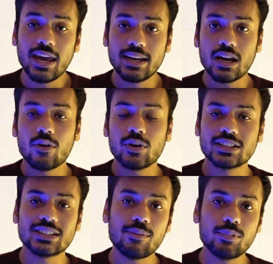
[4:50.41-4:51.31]
In our
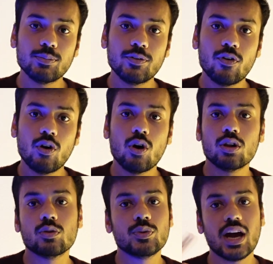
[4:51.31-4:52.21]
example before,
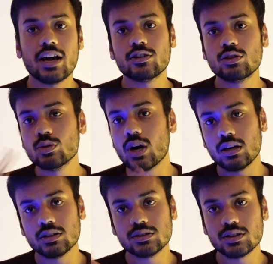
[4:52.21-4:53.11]
although we had two
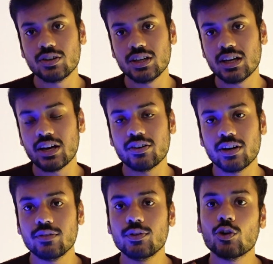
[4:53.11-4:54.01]
colors, green and
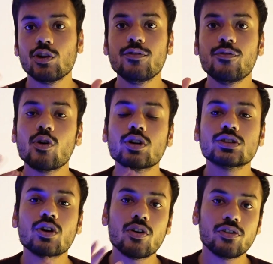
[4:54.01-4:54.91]
red, we only
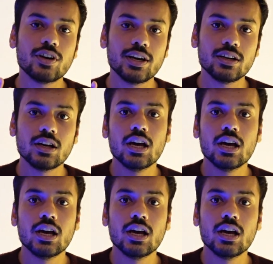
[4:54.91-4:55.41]
focused on red.